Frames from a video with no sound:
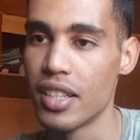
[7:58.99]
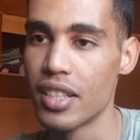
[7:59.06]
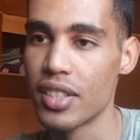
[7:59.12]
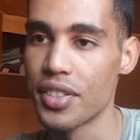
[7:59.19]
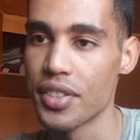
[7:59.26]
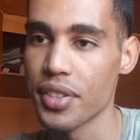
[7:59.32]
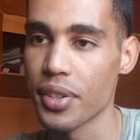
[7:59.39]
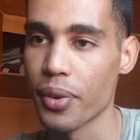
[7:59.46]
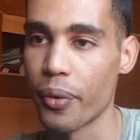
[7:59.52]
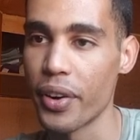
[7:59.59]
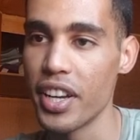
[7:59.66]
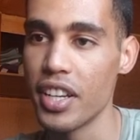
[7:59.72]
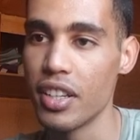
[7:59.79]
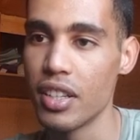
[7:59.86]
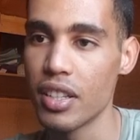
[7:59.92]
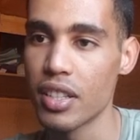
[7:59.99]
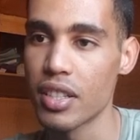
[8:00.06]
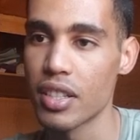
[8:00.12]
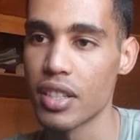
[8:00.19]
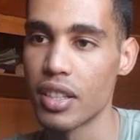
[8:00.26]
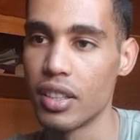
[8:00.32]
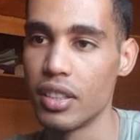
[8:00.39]

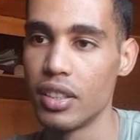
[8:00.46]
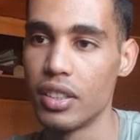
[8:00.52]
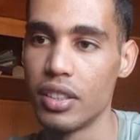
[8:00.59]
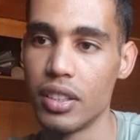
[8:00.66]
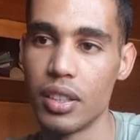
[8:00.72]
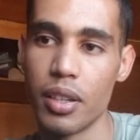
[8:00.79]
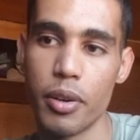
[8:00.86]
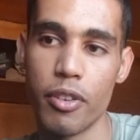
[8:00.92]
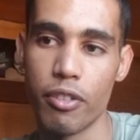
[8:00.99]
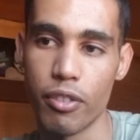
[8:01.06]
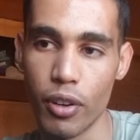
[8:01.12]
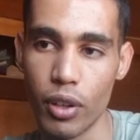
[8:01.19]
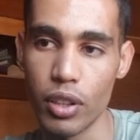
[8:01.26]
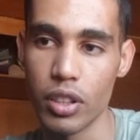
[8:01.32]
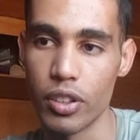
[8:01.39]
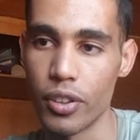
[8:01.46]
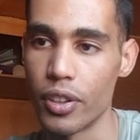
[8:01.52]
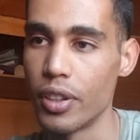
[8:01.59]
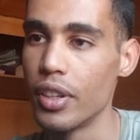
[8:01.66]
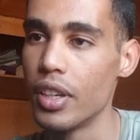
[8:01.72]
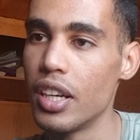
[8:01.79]
screens folder.